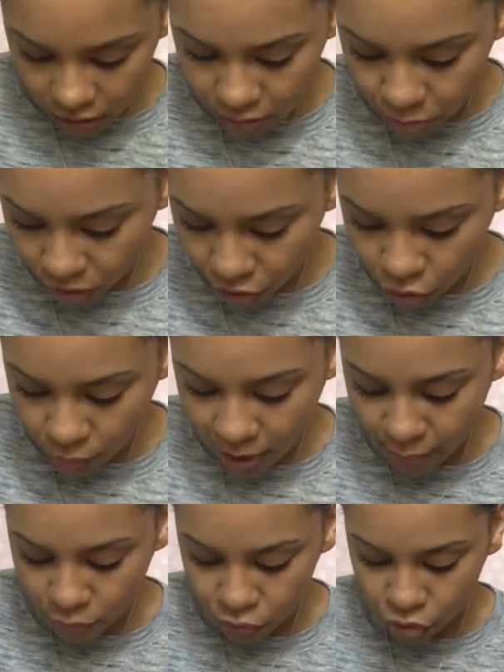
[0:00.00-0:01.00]
Depending on
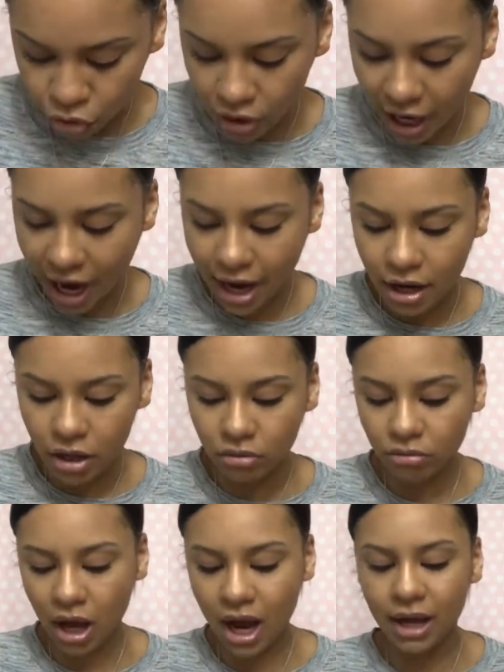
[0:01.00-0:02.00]
my mood,
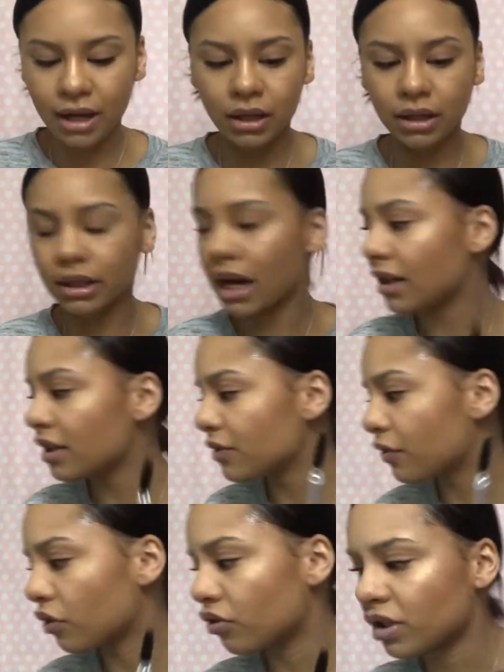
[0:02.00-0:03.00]
I got this
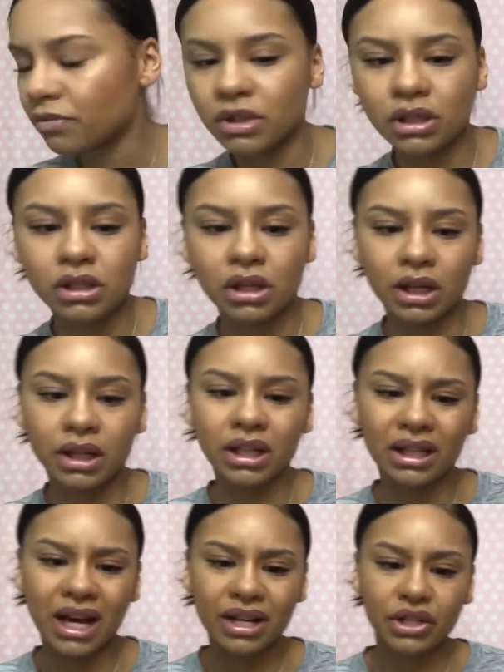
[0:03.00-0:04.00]
for Christmas, I
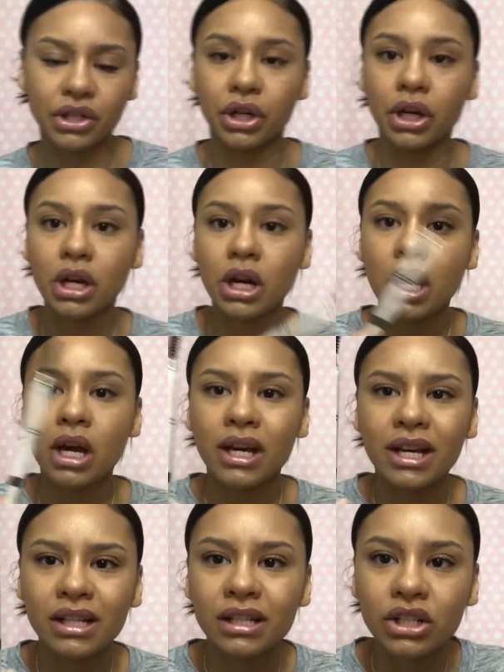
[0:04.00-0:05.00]
think last year.
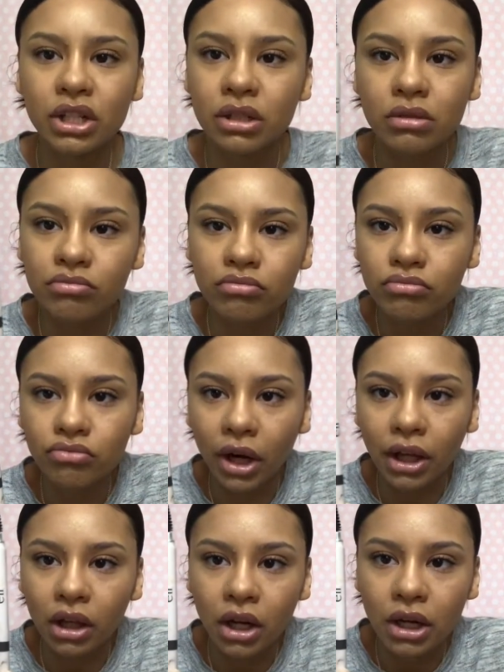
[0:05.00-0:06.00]
It's just
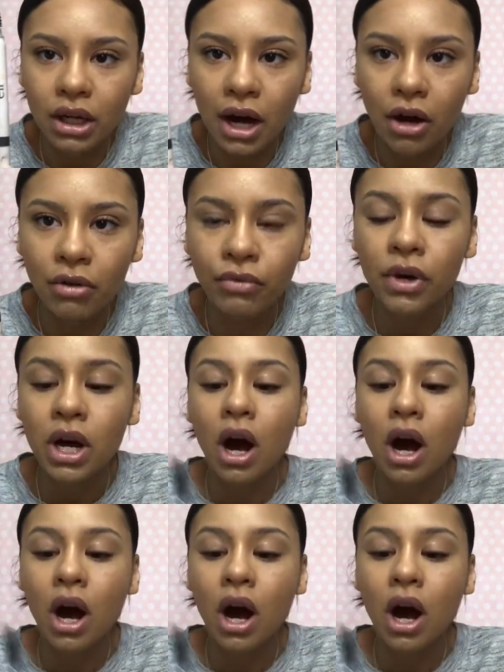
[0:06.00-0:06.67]
regular elf.